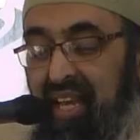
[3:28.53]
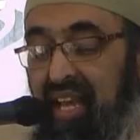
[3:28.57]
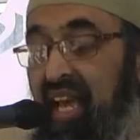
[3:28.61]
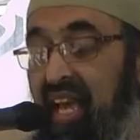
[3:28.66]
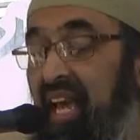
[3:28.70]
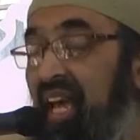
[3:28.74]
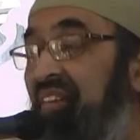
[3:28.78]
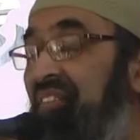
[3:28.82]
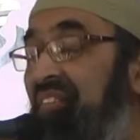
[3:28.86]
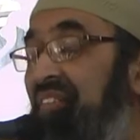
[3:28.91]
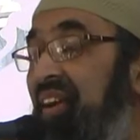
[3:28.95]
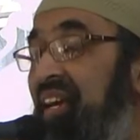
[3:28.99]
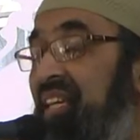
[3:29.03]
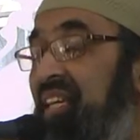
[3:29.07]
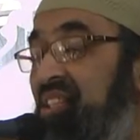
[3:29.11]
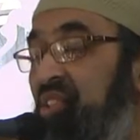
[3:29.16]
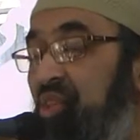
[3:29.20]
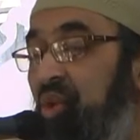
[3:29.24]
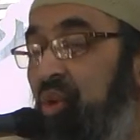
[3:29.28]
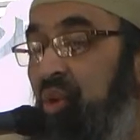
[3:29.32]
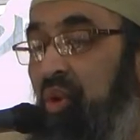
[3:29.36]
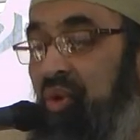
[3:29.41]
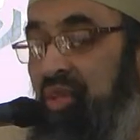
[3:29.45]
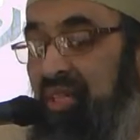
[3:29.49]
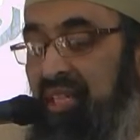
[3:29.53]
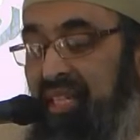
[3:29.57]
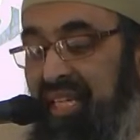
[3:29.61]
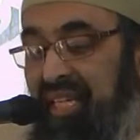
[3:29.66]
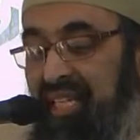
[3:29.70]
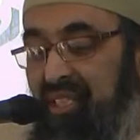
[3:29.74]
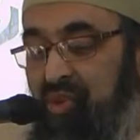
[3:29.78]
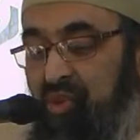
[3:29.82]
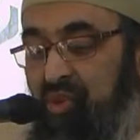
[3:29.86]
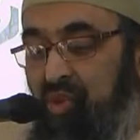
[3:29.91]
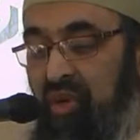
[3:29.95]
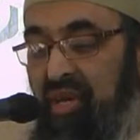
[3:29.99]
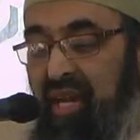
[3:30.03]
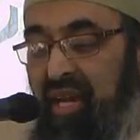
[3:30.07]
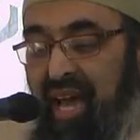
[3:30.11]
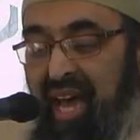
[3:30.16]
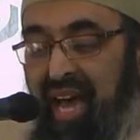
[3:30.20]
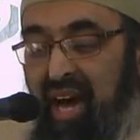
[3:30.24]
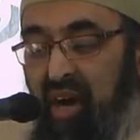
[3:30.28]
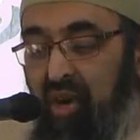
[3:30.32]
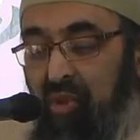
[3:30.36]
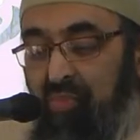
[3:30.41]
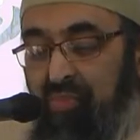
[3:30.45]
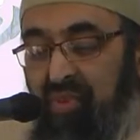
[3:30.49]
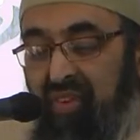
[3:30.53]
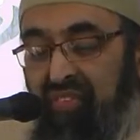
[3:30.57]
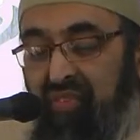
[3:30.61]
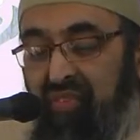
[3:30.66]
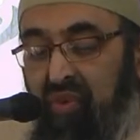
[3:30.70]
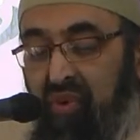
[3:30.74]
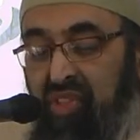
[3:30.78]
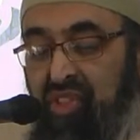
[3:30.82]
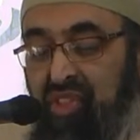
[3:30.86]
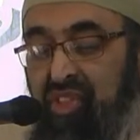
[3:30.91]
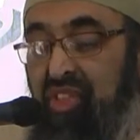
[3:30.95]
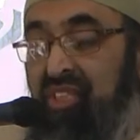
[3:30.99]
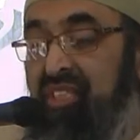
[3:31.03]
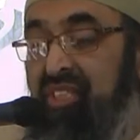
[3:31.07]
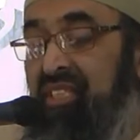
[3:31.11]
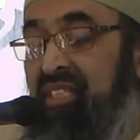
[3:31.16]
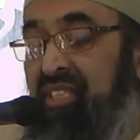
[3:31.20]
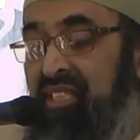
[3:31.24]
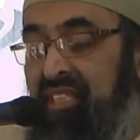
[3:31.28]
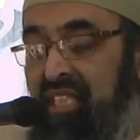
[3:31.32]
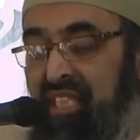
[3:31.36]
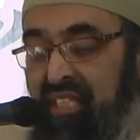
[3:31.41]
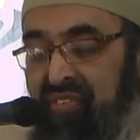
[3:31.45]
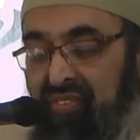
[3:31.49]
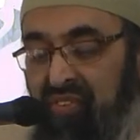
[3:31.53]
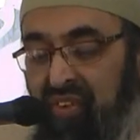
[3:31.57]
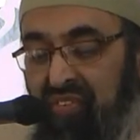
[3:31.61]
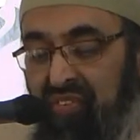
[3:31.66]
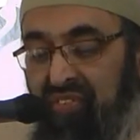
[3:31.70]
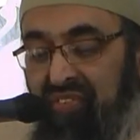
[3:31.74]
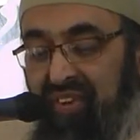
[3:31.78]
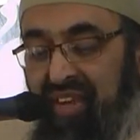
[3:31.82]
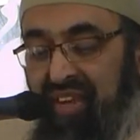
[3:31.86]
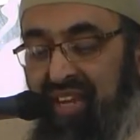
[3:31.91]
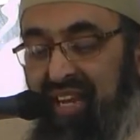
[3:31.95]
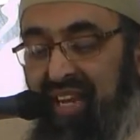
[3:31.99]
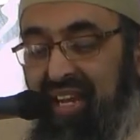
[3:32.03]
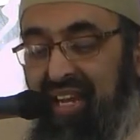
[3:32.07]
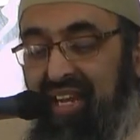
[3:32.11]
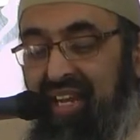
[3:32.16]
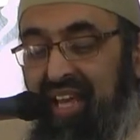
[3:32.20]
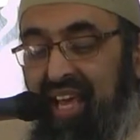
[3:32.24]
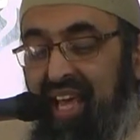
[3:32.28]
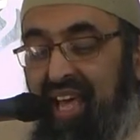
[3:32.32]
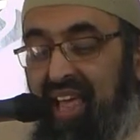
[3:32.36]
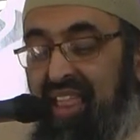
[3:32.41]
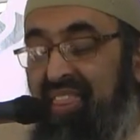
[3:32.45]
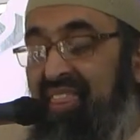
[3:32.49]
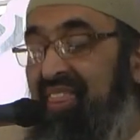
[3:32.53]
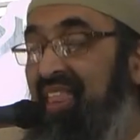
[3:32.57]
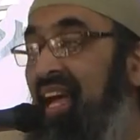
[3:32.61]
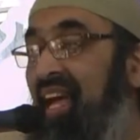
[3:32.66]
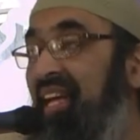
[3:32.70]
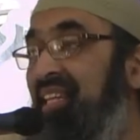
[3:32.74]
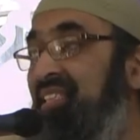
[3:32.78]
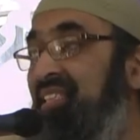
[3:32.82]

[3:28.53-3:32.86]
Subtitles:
If his good deeds run out before justice is fulfilled, their